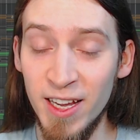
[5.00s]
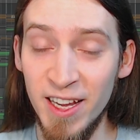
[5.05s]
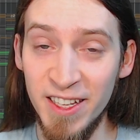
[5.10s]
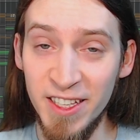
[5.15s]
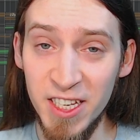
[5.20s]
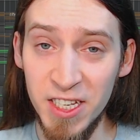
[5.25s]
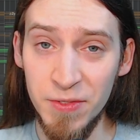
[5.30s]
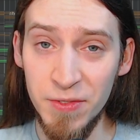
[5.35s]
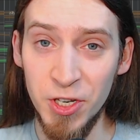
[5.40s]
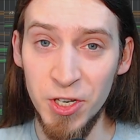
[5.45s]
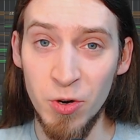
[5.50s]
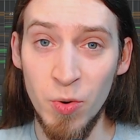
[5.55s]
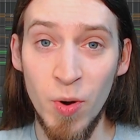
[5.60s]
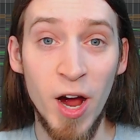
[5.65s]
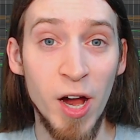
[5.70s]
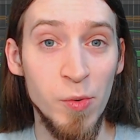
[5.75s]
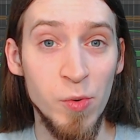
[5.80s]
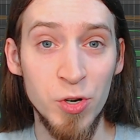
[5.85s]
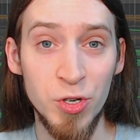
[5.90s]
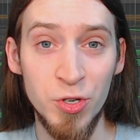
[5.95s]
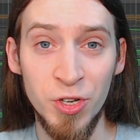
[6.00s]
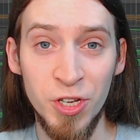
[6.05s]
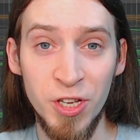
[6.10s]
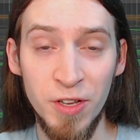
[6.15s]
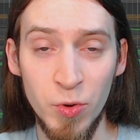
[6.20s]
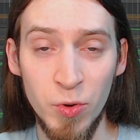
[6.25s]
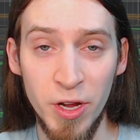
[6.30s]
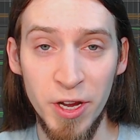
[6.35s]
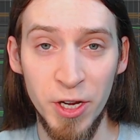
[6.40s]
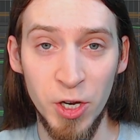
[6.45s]
In this video, I want to
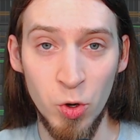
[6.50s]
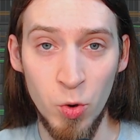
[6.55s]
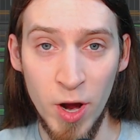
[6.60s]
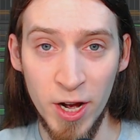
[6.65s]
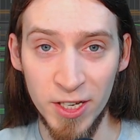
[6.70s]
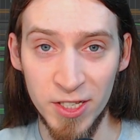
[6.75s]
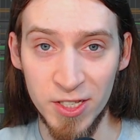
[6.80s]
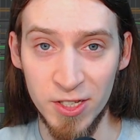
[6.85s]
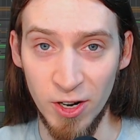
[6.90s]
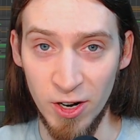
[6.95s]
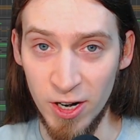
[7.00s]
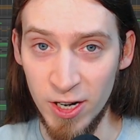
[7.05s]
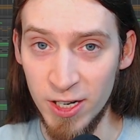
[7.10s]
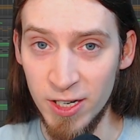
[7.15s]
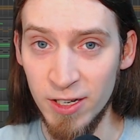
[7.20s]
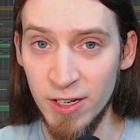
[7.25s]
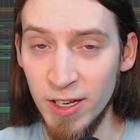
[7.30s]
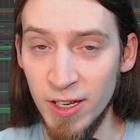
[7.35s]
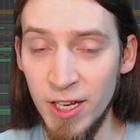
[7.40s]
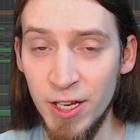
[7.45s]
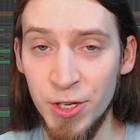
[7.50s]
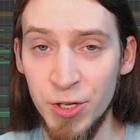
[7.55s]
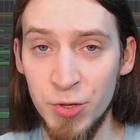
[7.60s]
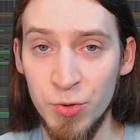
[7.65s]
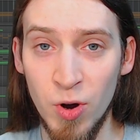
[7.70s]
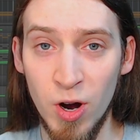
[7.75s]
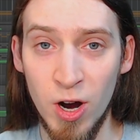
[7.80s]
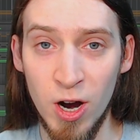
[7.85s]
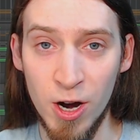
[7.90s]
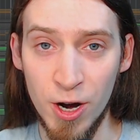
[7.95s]
give you a quick start
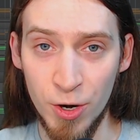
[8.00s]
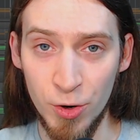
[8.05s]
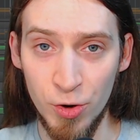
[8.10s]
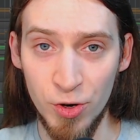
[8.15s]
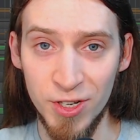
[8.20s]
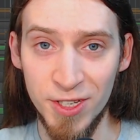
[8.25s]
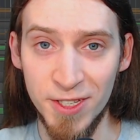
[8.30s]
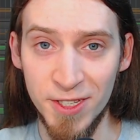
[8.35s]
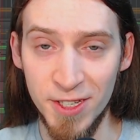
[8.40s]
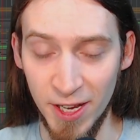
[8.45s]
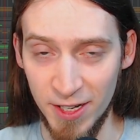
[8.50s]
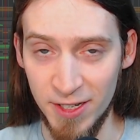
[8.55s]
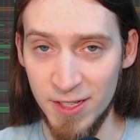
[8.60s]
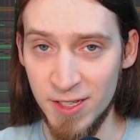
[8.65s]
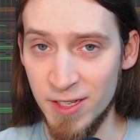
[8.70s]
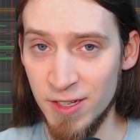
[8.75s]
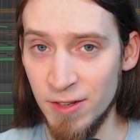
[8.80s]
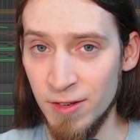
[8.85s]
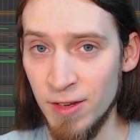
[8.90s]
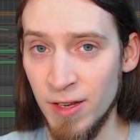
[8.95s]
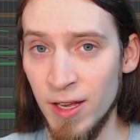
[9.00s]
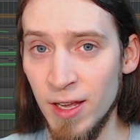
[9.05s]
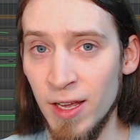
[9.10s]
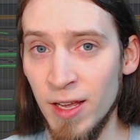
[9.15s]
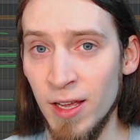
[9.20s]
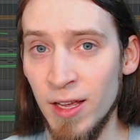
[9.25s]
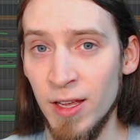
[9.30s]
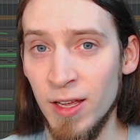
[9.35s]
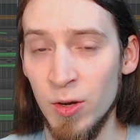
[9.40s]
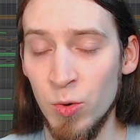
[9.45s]
into Ardour 6,
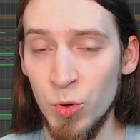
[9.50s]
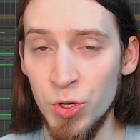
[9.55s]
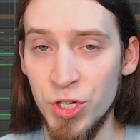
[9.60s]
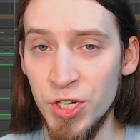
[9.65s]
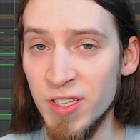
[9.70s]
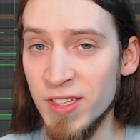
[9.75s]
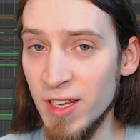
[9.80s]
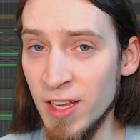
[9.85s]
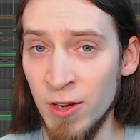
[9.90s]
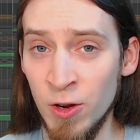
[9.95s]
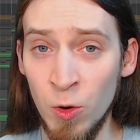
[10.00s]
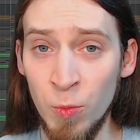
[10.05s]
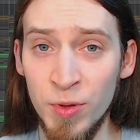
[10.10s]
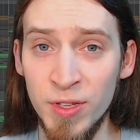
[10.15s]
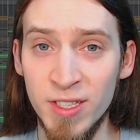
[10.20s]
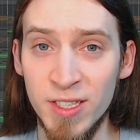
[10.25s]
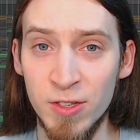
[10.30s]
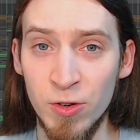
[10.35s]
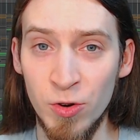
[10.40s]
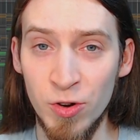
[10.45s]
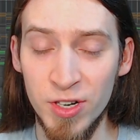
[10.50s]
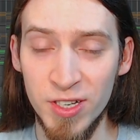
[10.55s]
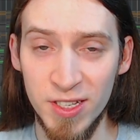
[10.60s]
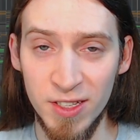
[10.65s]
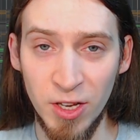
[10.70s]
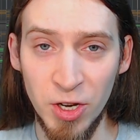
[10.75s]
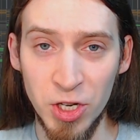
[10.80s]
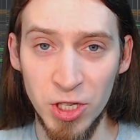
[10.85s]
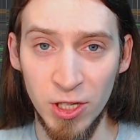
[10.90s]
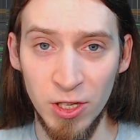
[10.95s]
which is an open source
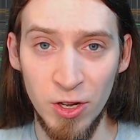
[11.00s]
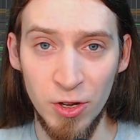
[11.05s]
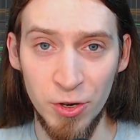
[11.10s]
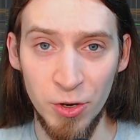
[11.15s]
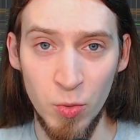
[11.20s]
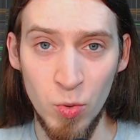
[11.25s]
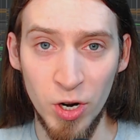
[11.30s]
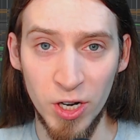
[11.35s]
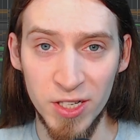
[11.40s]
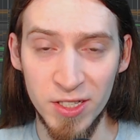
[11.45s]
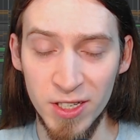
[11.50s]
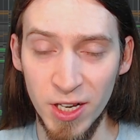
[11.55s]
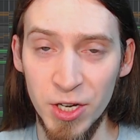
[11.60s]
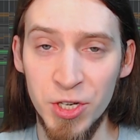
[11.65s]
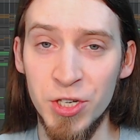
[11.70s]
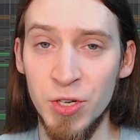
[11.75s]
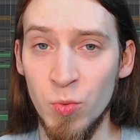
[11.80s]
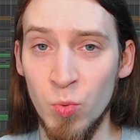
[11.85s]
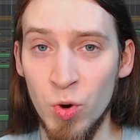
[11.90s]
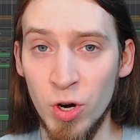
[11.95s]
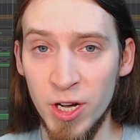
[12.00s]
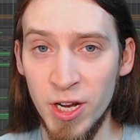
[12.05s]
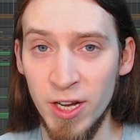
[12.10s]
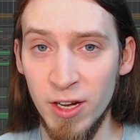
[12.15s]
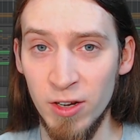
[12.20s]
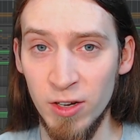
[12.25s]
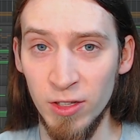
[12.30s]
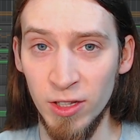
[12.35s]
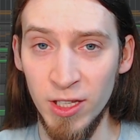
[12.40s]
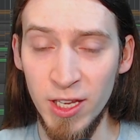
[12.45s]
digital audio workstation
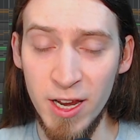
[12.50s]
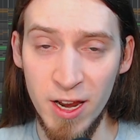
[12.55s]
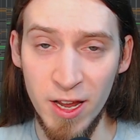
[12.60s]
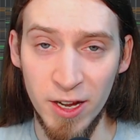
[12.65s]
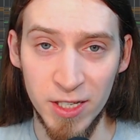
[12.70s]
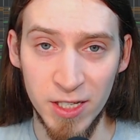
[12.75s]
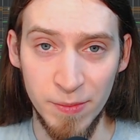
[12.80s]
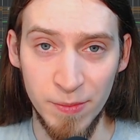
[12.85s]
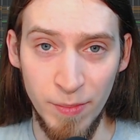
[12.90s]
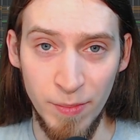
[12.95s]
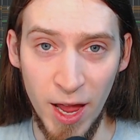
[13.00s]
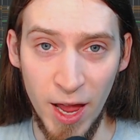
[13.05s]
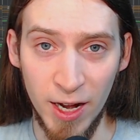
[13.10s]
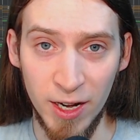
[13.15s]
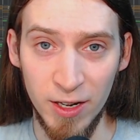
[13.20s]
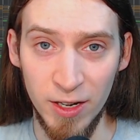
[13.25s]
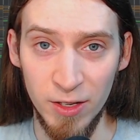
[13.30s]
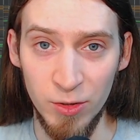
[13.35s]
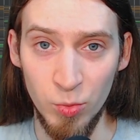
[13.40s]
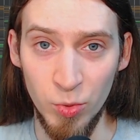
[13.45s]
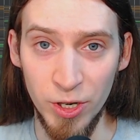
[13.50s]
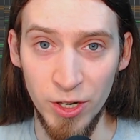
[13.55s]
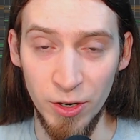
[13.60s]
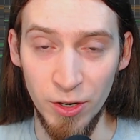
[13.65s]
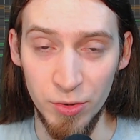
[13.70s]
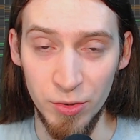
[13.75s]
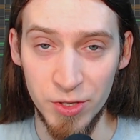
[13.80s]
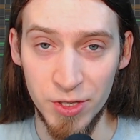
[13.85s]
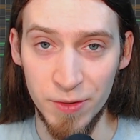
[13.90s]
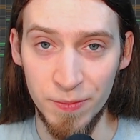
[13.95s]
working on Linux, Mac, and
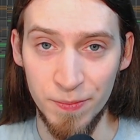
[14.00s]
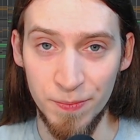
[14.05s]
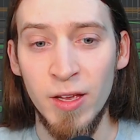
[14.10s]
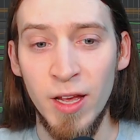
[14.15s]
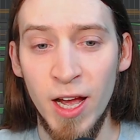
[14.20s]
Windows.